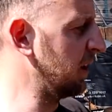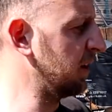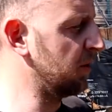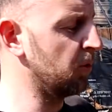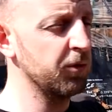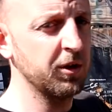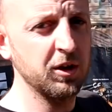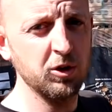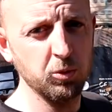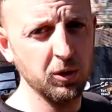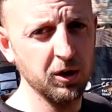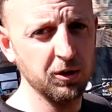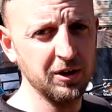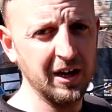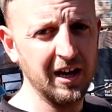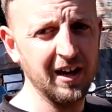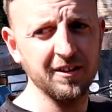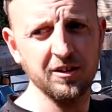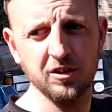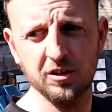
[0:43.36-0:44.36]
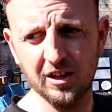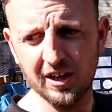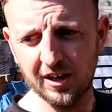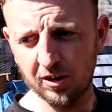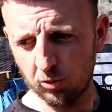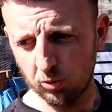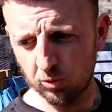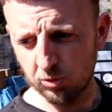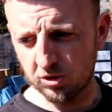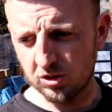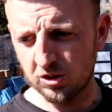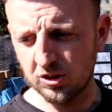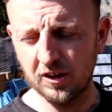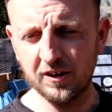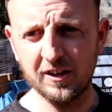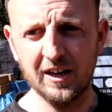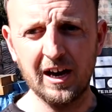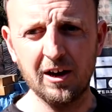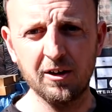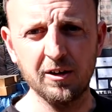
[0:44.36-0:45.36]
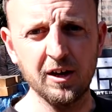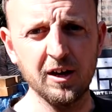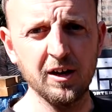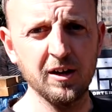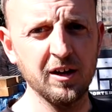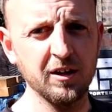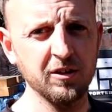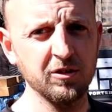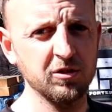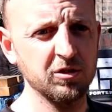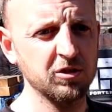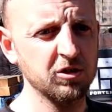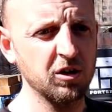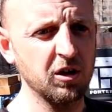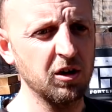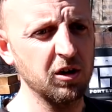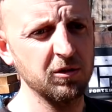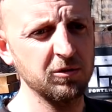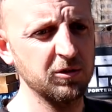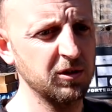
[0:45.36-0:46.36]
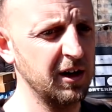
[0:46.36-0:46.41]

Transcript: and get all these wheels out and get it all slid out here and then start